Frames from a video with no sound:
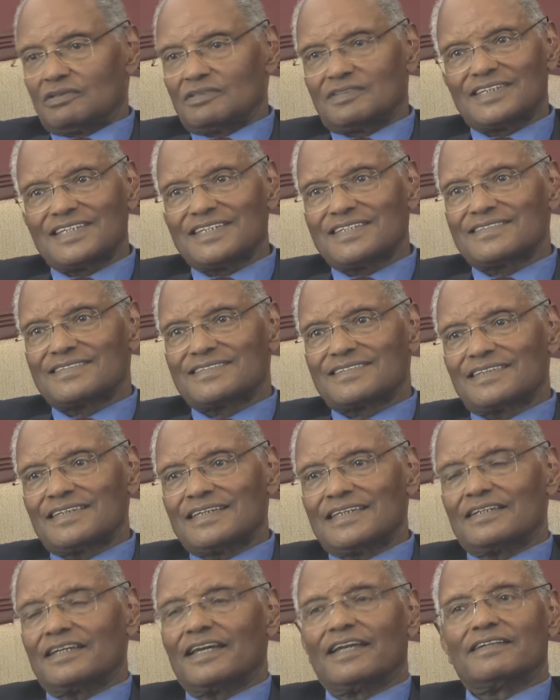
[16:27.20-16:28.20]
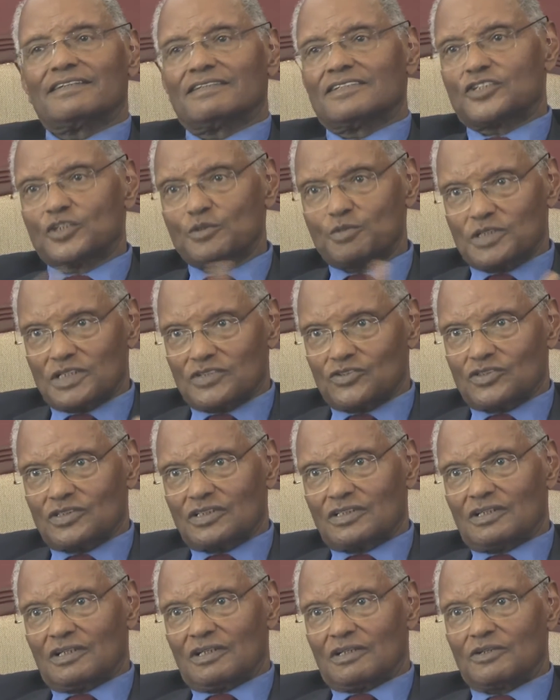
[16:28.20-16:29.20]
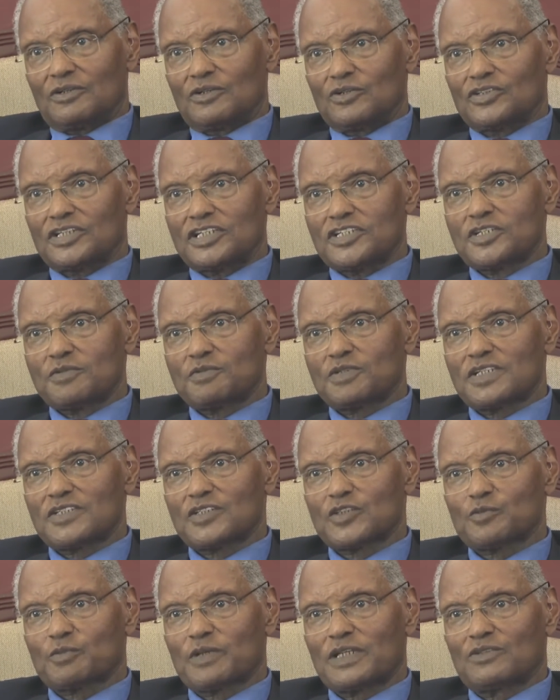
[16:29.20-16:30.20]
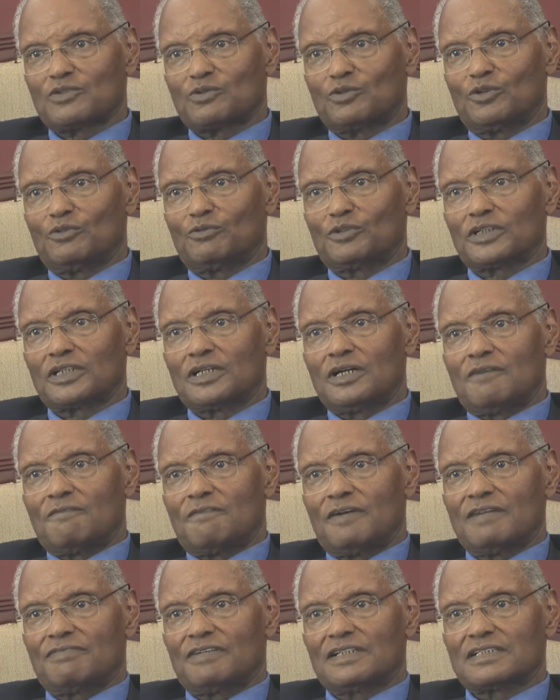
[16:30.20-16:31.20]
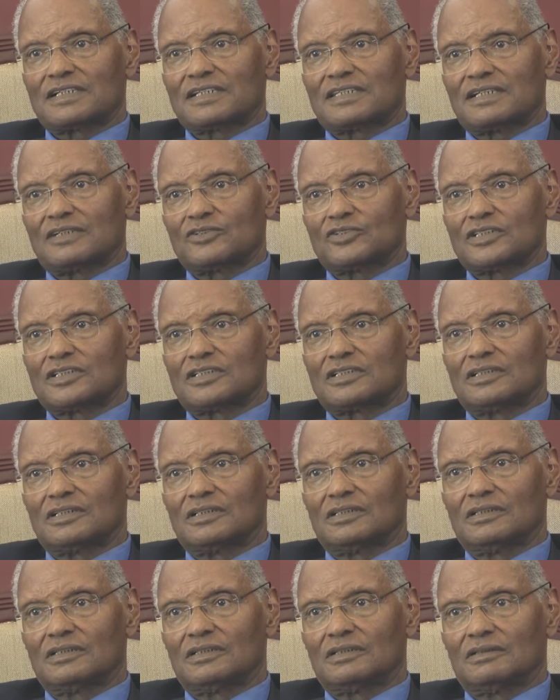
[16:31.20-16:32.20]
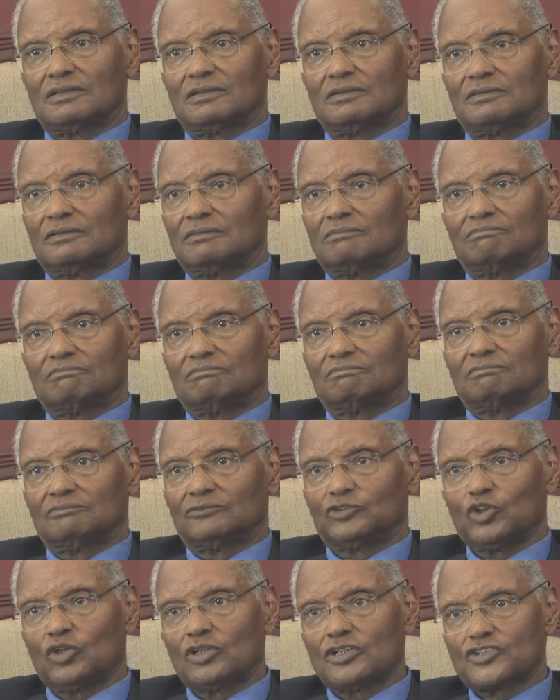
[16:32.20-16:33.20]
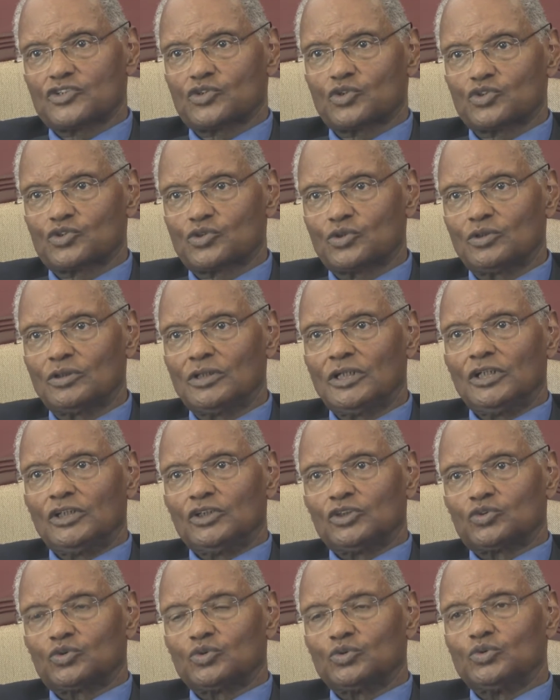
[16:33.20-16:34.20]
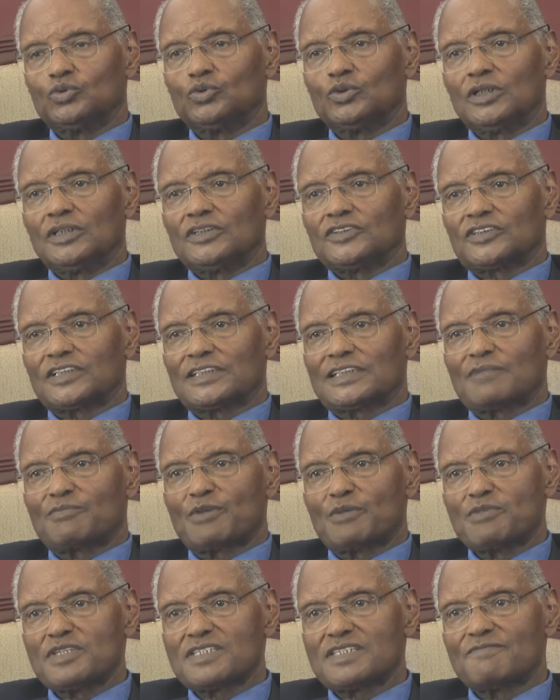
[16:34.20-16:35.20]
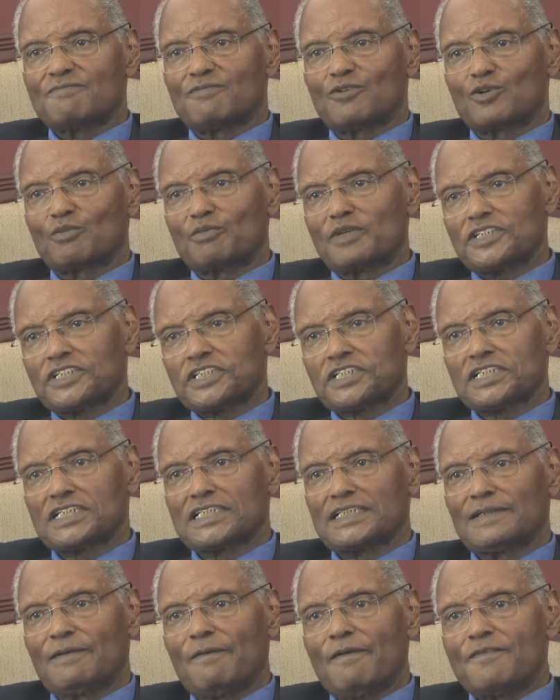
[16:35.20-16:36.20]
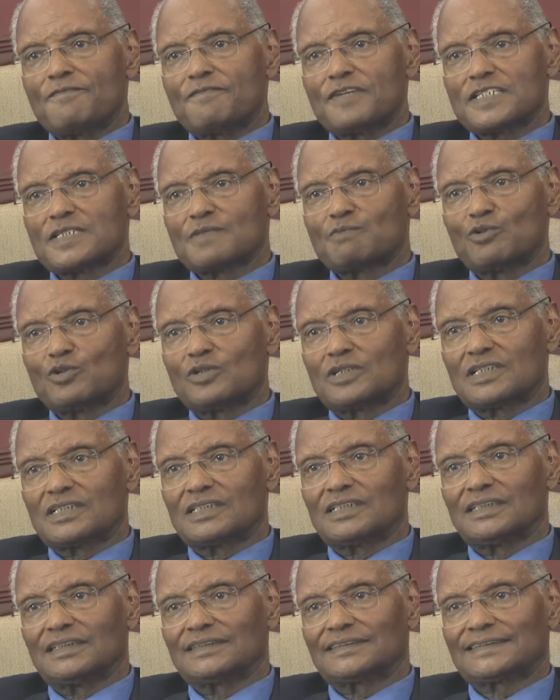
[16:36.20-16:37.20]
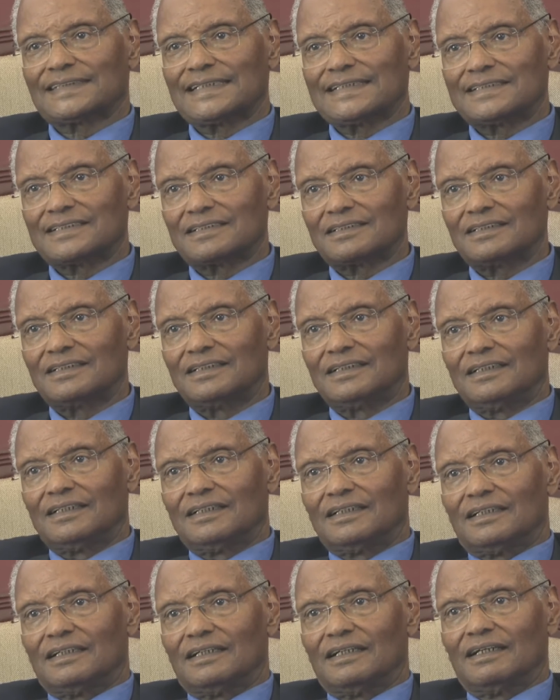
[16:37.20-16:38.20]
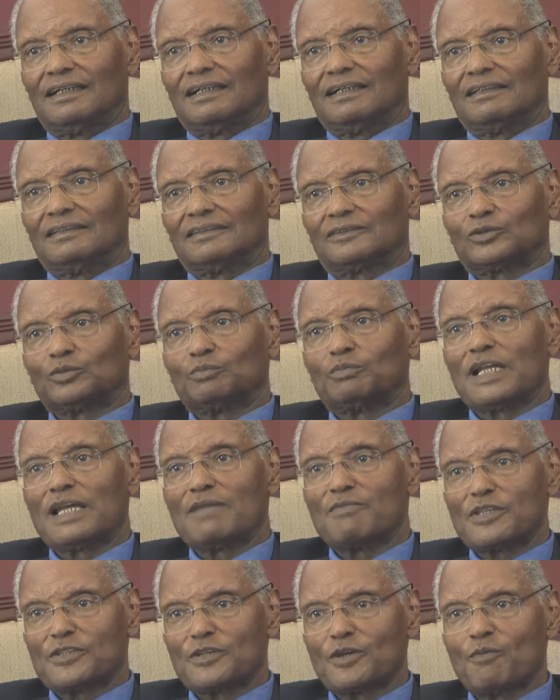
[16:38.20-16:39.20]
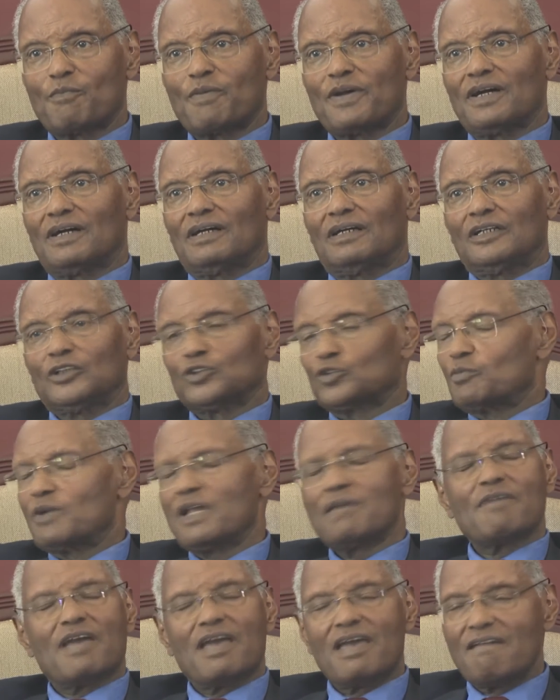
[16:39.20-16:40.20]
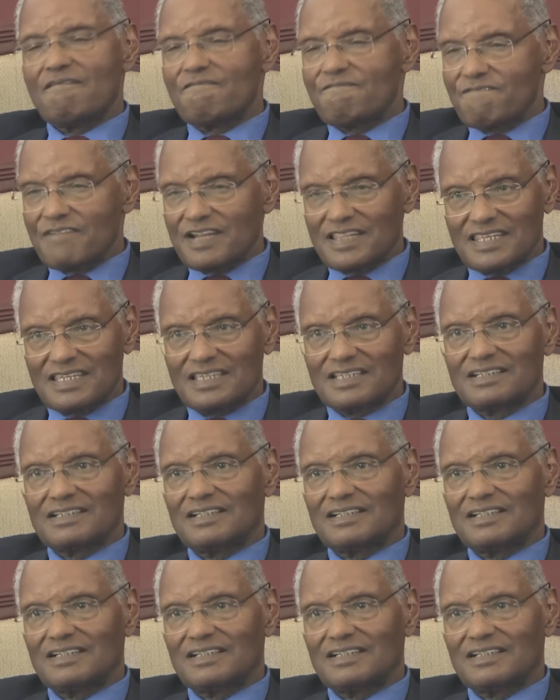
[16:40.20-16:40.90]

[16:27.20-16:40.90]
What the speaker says: and Egyptians. You know, the Egyptians spent over $500,000 or so to set up a misinformation Facebook center to blame Ethiopia, to blame everything